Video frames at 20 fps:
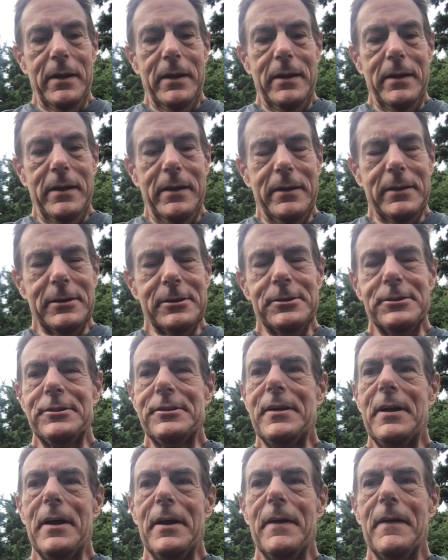is
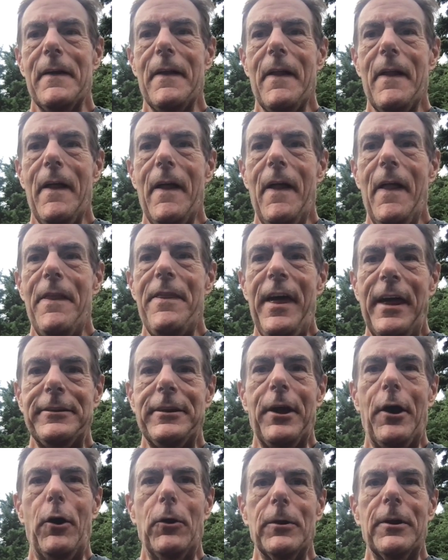that
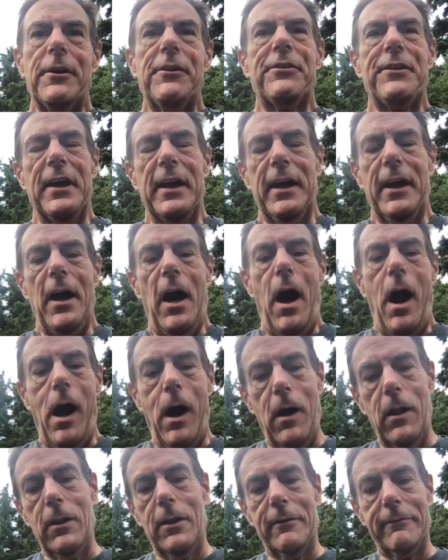the only thing
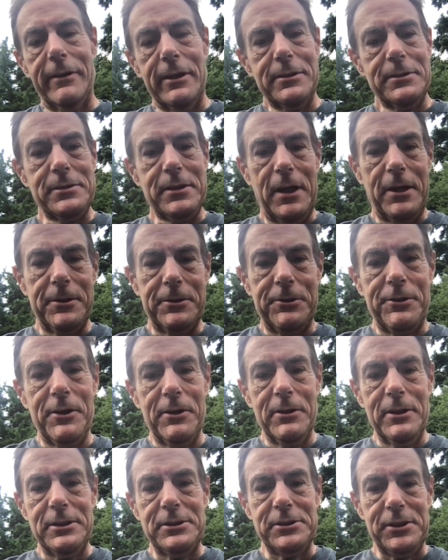all of us are
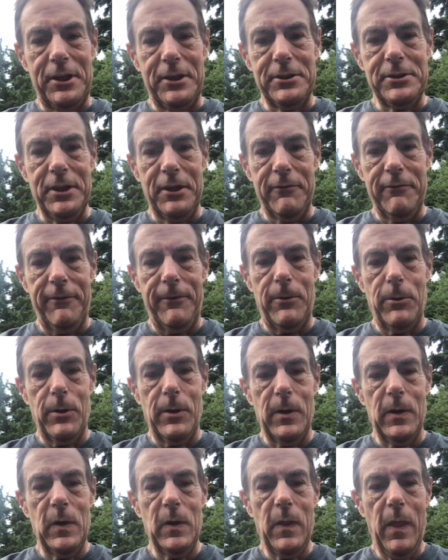truly searching
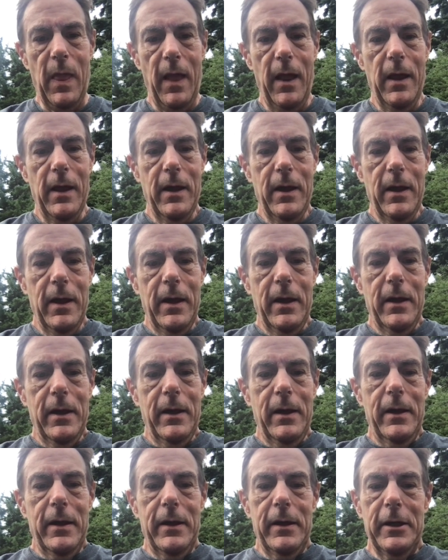for
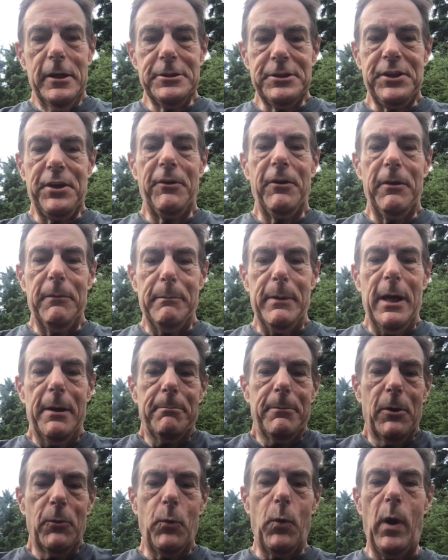is to
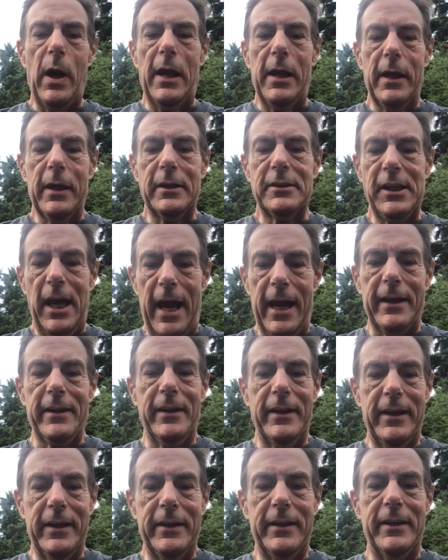remember what
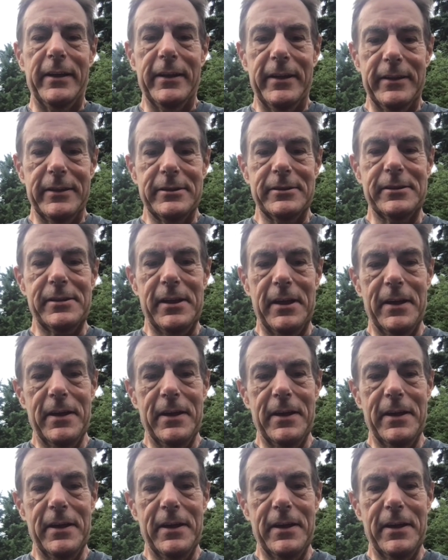exactly it is